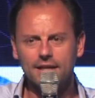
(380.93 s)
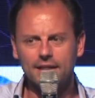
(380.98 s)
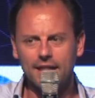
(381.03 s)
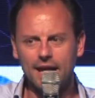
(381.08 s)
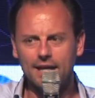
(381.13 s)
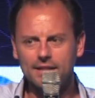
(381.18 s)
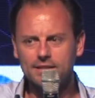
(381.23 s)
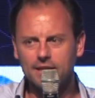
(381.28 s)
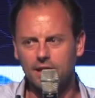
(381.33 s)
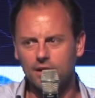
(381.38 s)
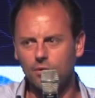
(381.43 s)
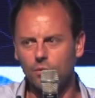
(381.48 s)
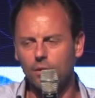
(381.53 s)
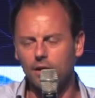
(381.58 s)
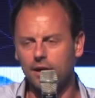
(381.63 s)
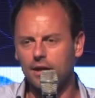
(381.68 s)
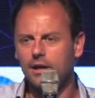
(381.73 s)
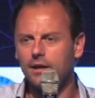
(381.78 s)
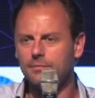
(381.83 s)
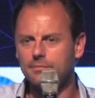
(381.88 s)
that's kind of
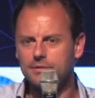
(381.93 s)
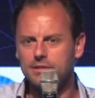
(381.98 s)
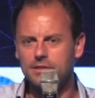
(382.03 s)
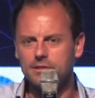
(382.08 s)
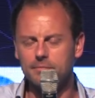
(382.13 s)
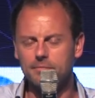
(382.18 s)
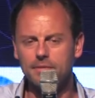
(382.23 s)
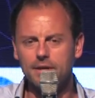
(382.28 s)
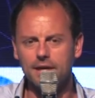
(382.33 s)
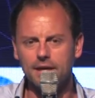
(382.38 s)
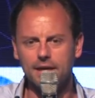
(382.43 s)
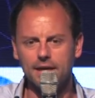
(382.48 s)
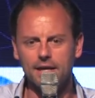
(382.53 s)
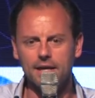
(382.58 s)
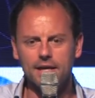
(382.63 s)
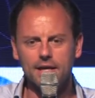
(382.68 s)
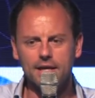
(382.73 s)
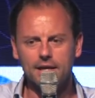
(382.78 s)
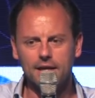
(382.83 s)
what comes to me.